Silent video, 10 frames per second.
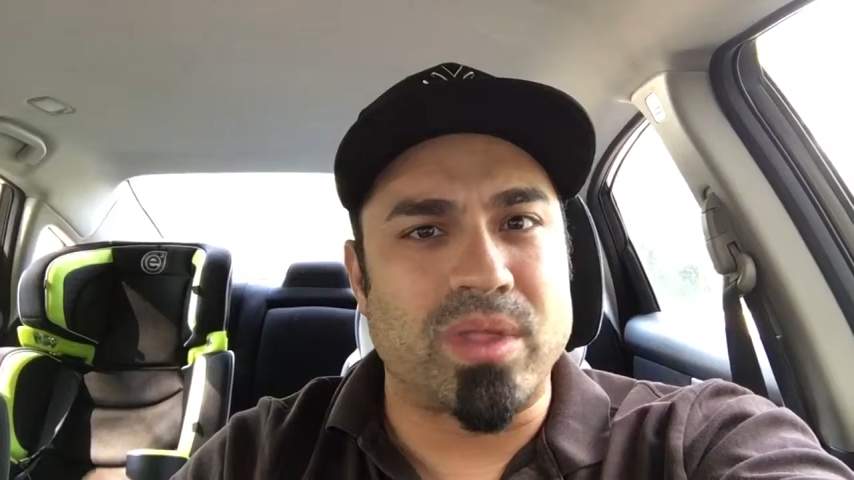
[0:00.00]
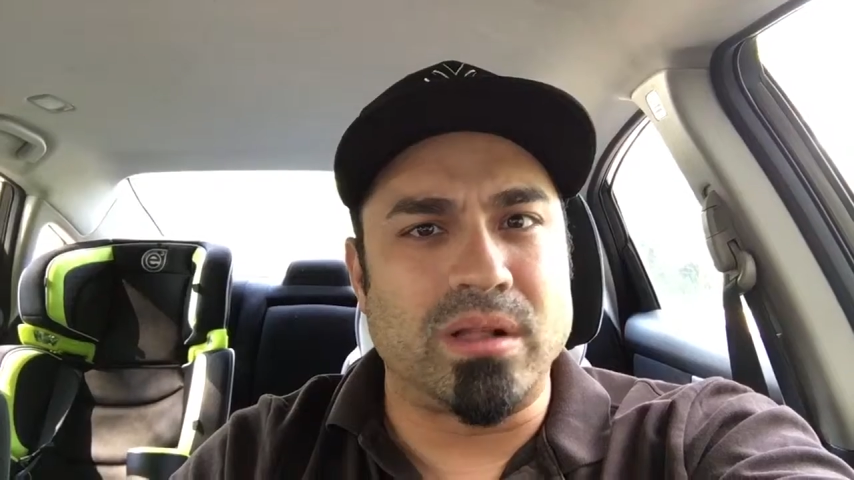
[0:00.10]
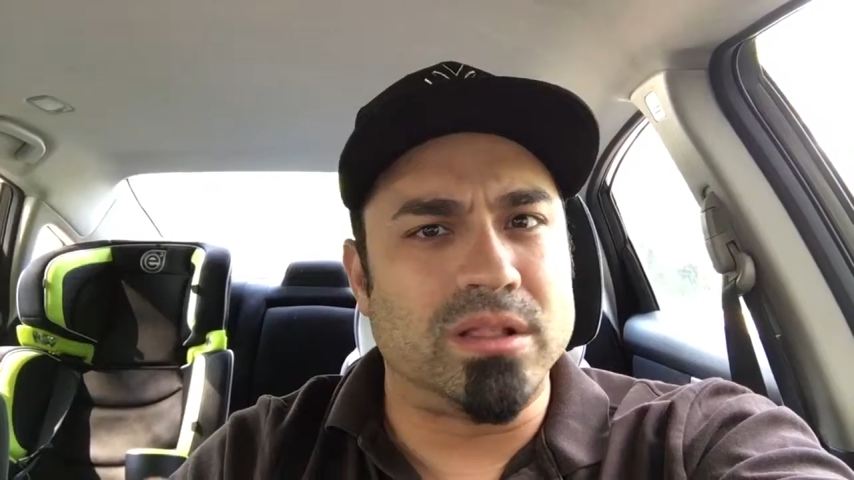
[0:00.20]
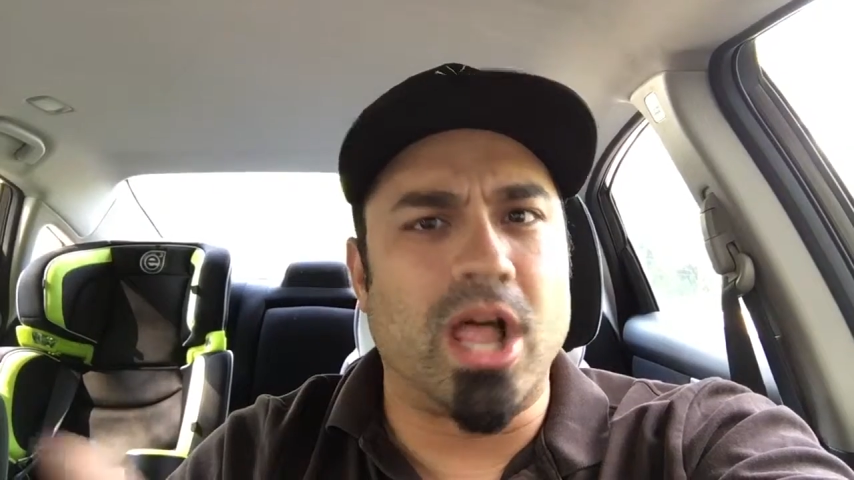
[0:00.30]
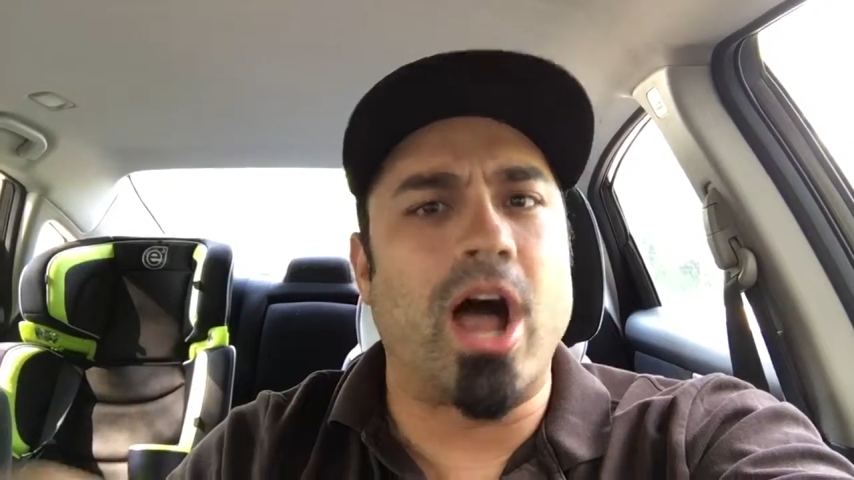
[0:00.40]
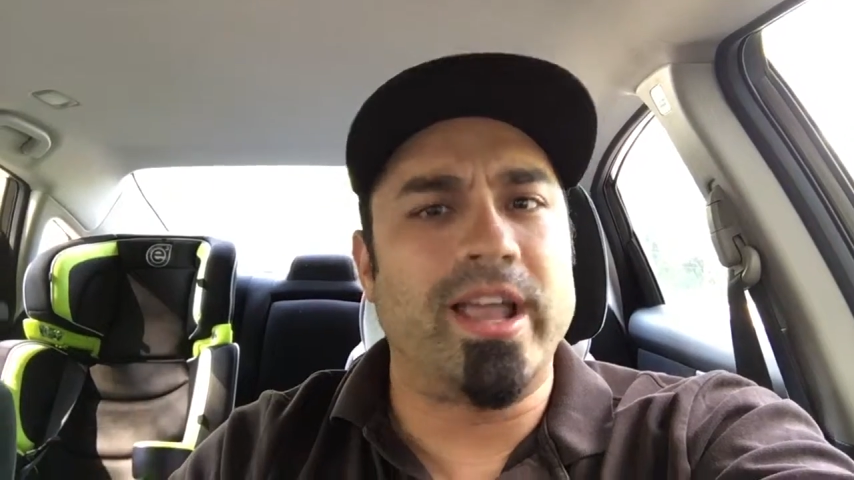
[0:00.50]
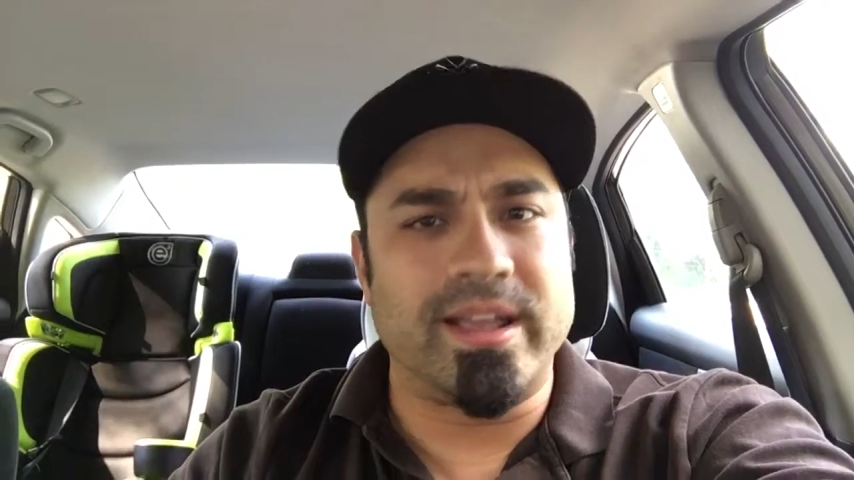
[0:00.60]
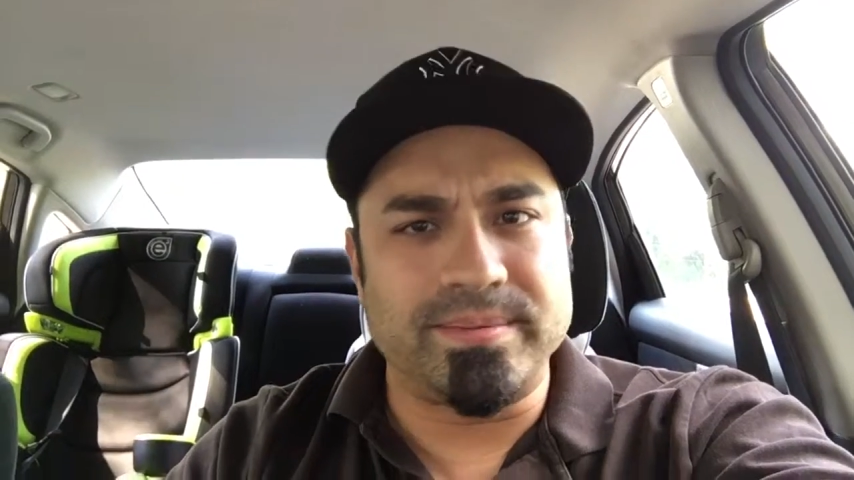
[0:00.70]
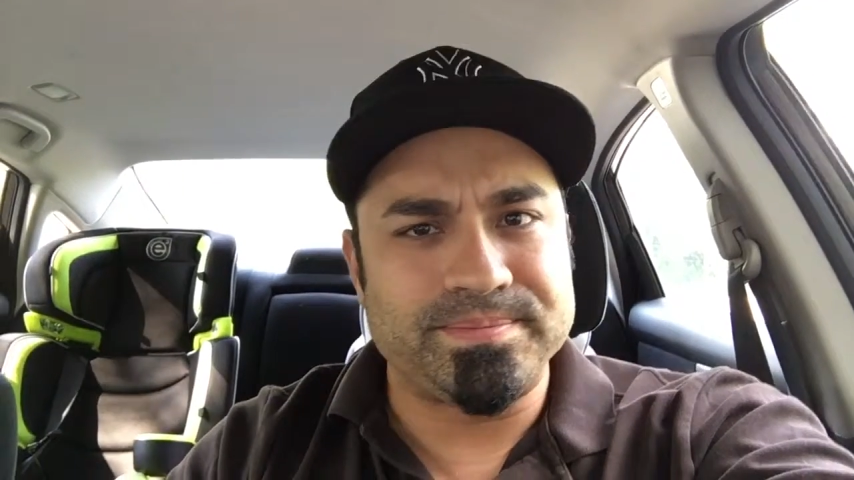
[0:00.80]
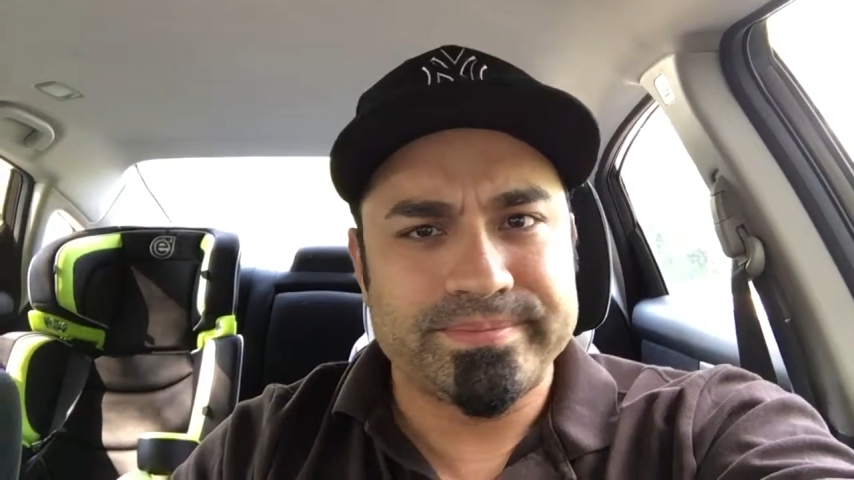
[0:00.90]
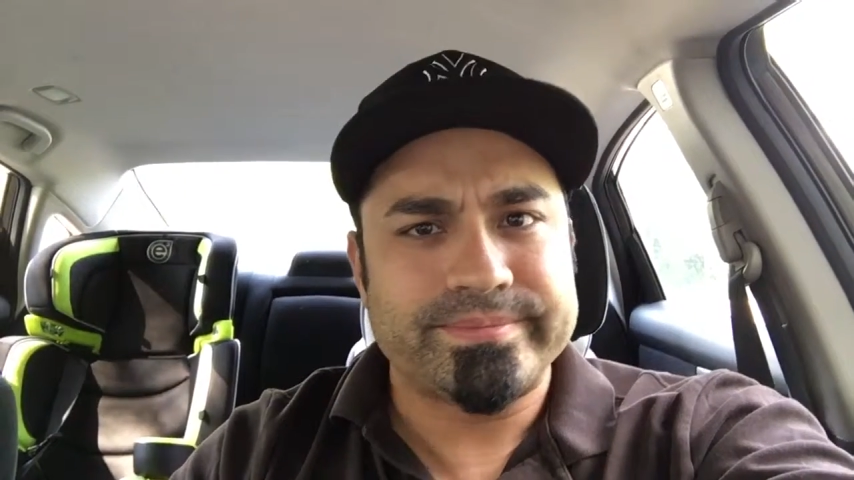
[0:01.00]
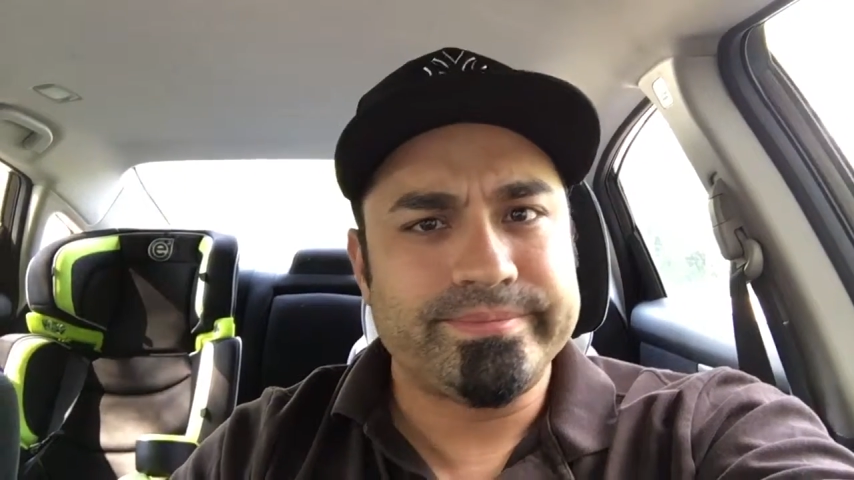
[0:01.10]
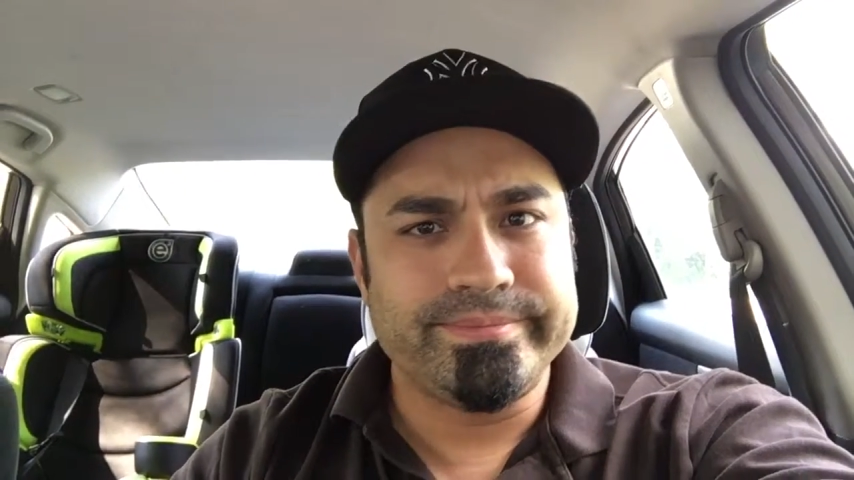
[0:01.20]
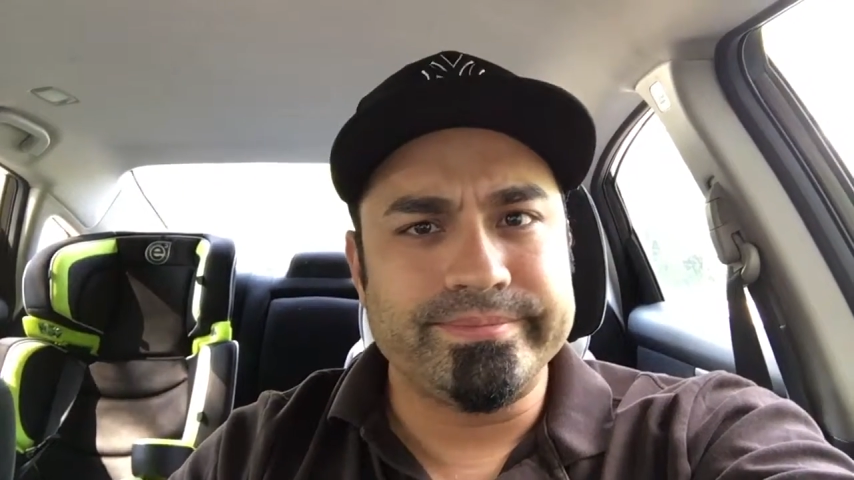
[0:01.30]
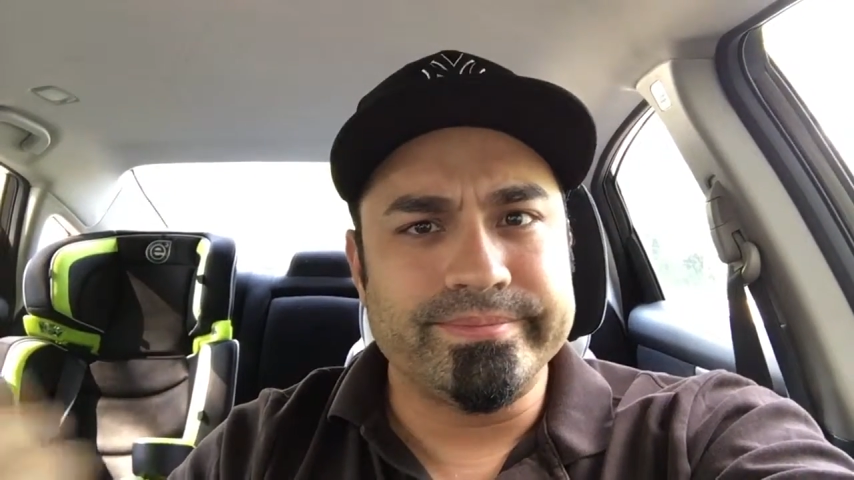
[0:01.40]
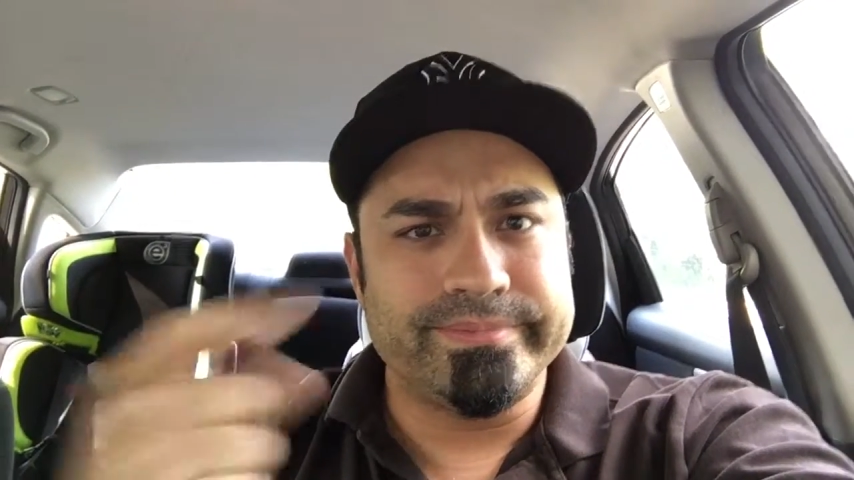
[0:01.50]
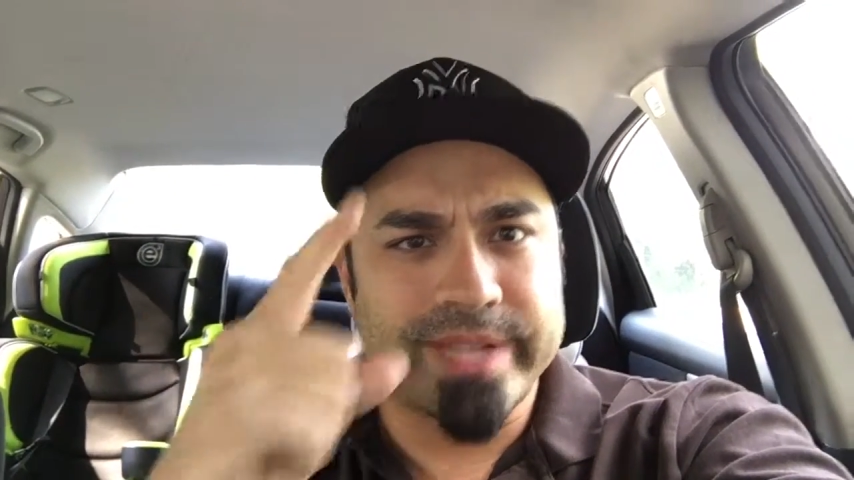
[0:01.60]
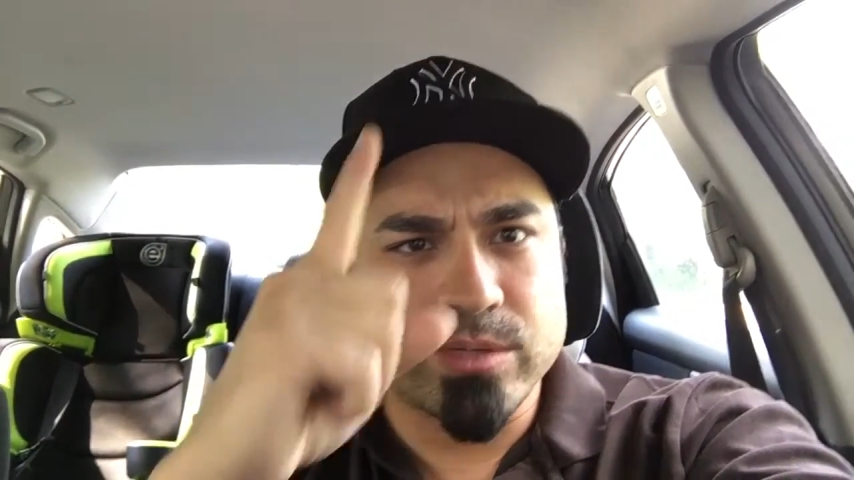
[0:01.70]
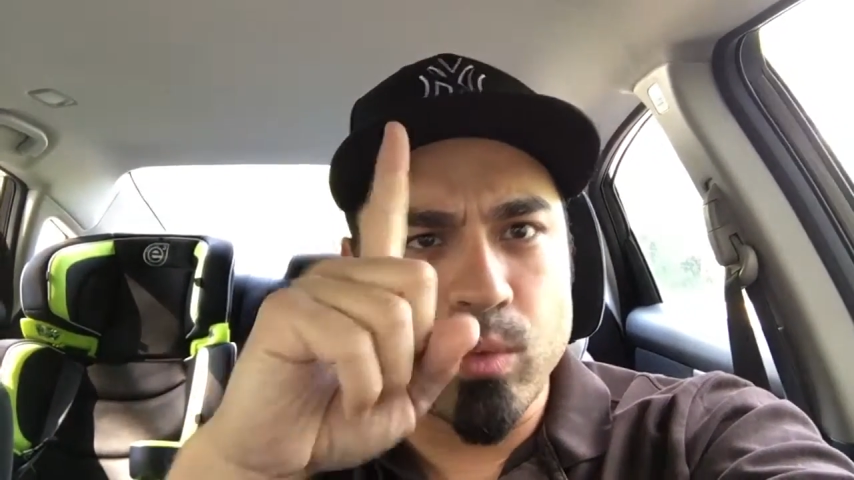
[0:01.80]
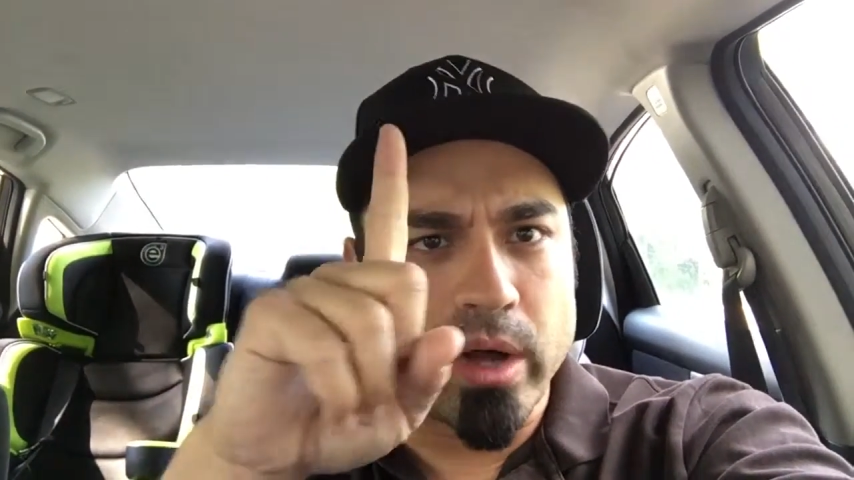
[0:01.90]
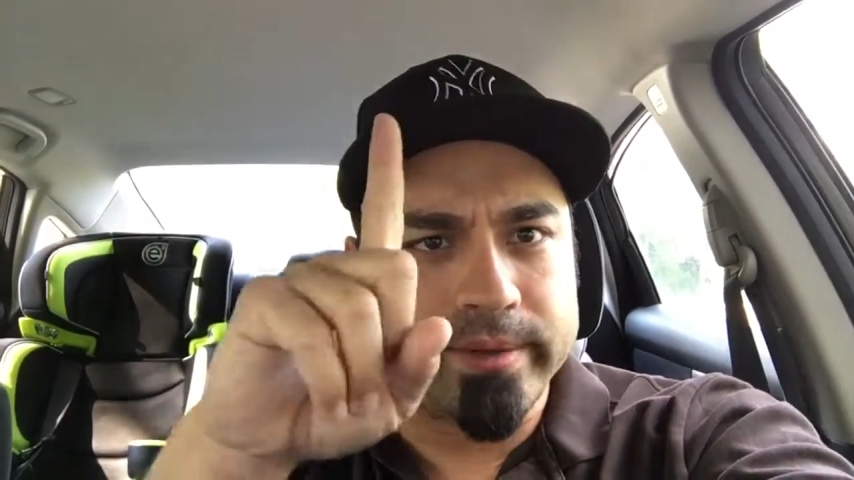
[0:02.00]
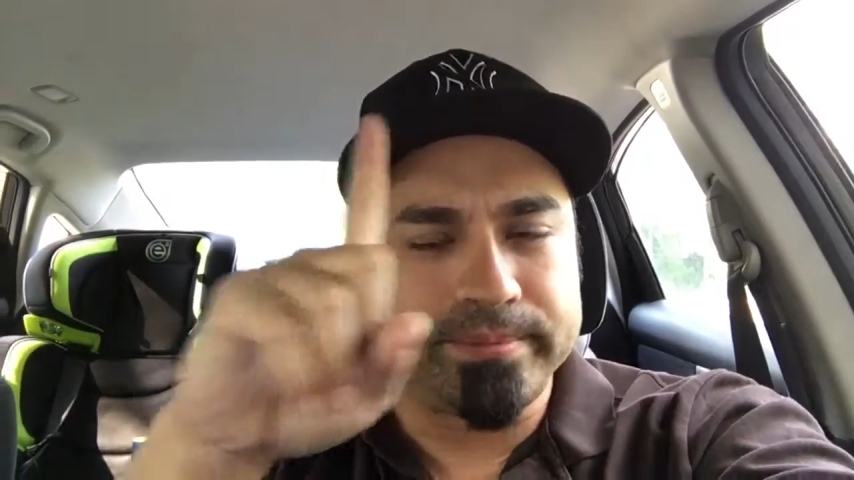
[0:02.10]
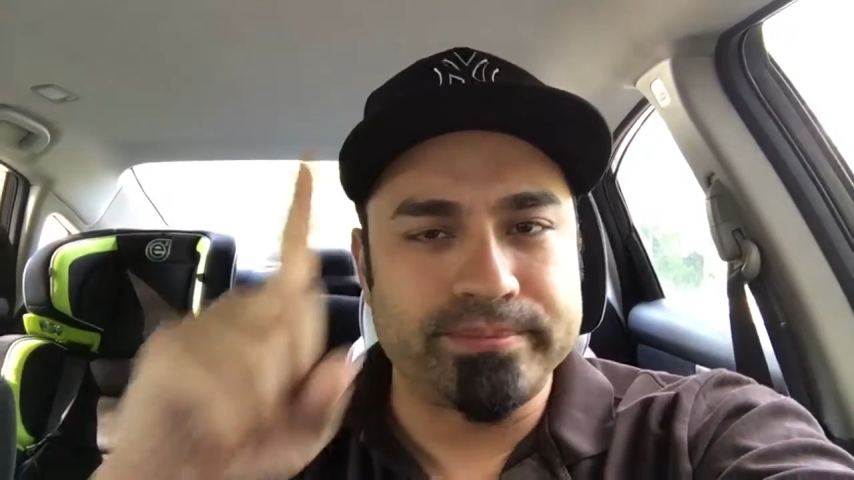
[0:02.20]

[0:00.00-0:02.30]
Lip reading: lying. That's one.